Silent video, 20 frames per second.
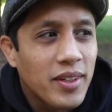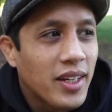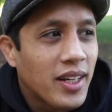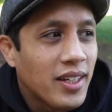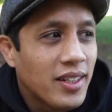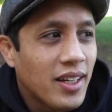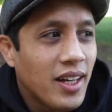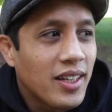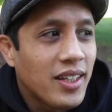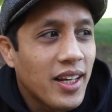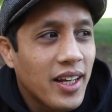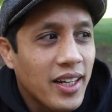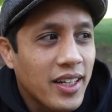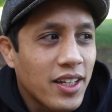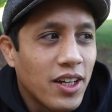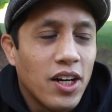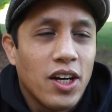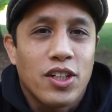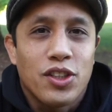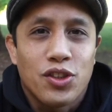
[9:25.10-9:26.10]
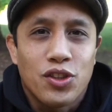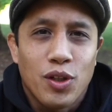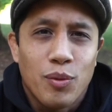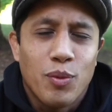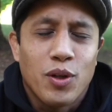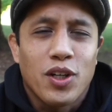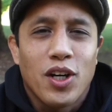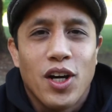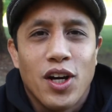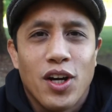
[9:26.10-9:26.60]
Not like extreme,
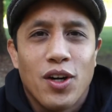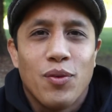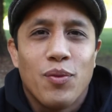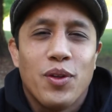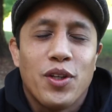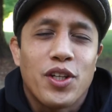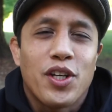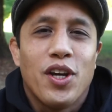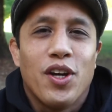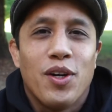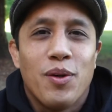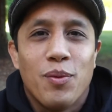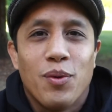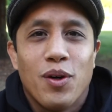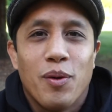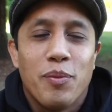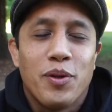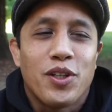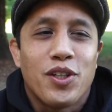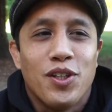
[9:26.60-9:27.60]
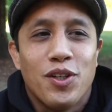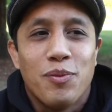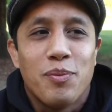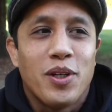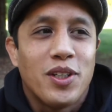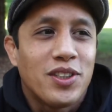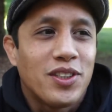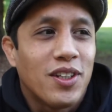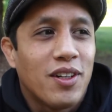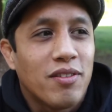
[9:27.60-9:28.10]
like, oh, I don't really care anymore, I'm gonna kill
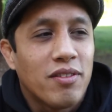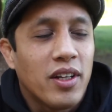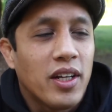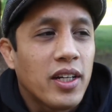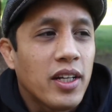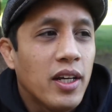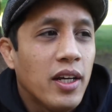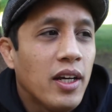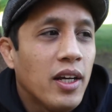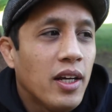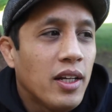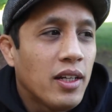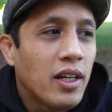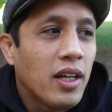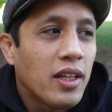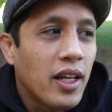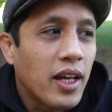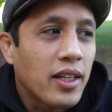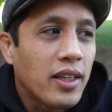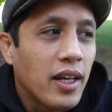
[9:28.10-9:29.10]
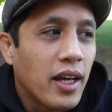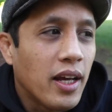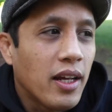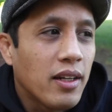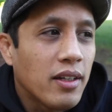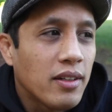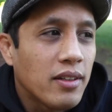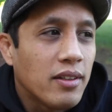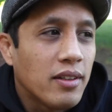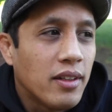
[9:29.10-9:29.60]
myself, like, not like that.
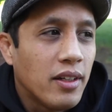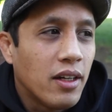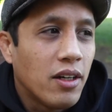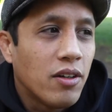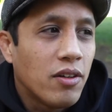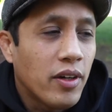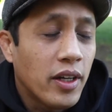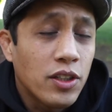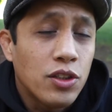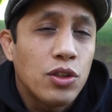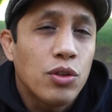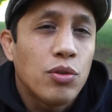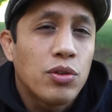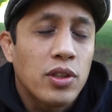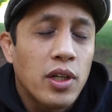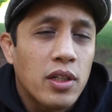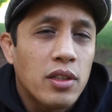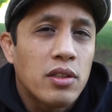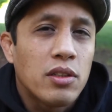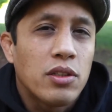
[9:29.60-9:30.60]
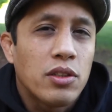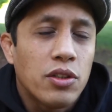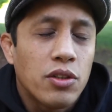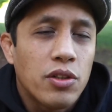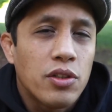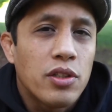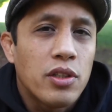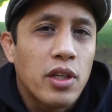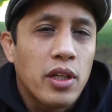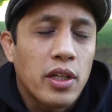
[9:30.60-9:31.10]
You know, and suicide is a
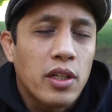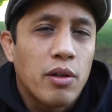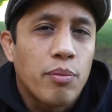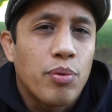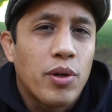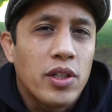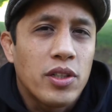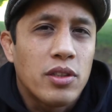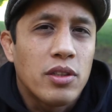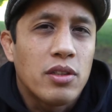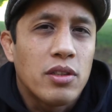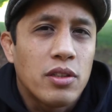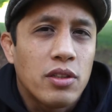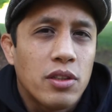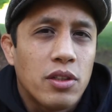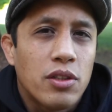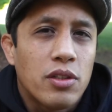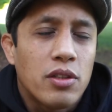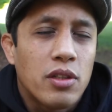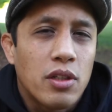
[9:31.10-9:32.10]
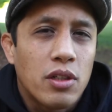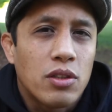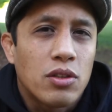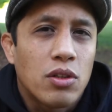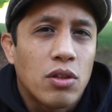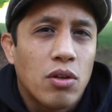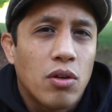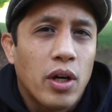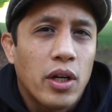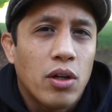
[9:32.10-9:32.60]
serious thing, and depression is a serious thing.
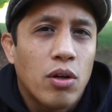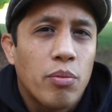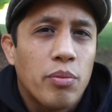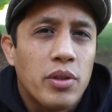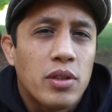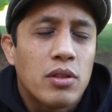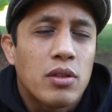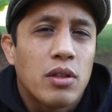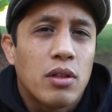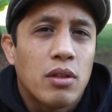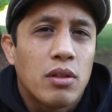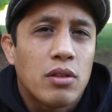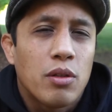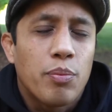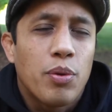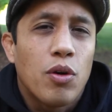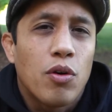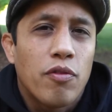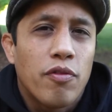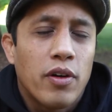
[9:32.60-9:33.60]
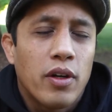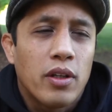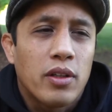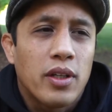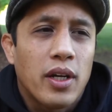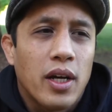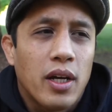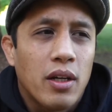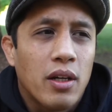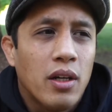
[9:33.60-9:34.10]
So I don't mean to poke fun at
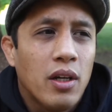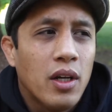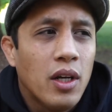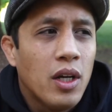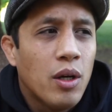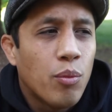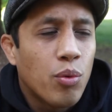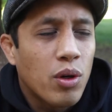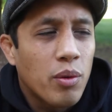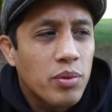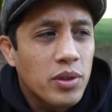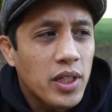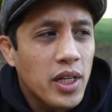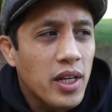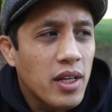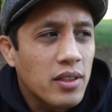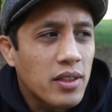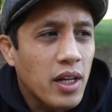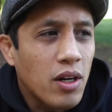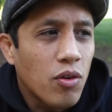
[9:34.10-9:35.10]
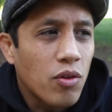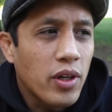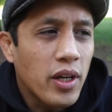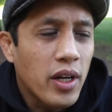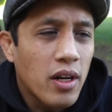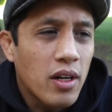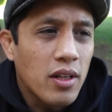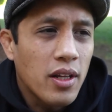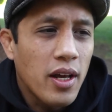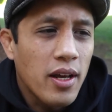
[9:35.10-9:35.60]
that. What I'm saying is I don't
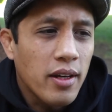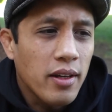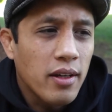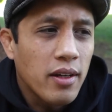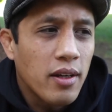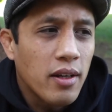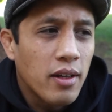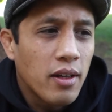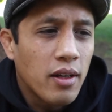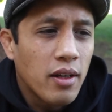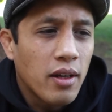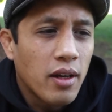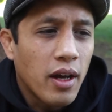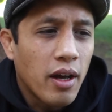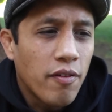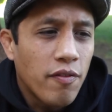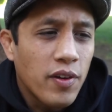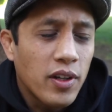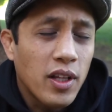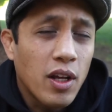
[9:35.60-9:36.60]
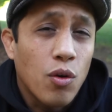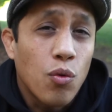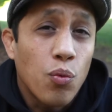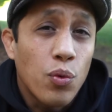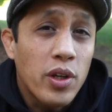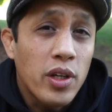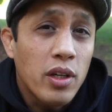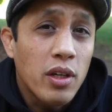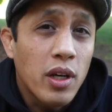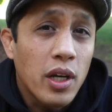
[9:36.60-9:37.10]
care. Like, I feel like
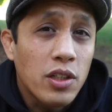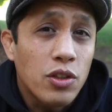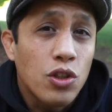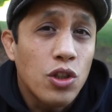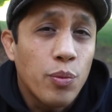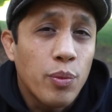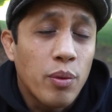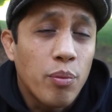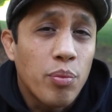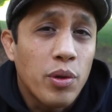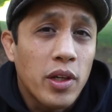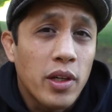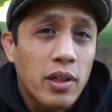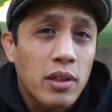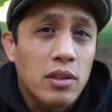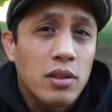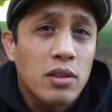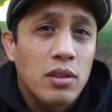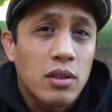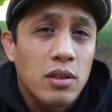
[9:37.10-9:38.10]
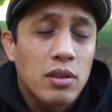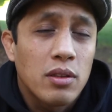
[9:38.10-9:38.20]
we as human beings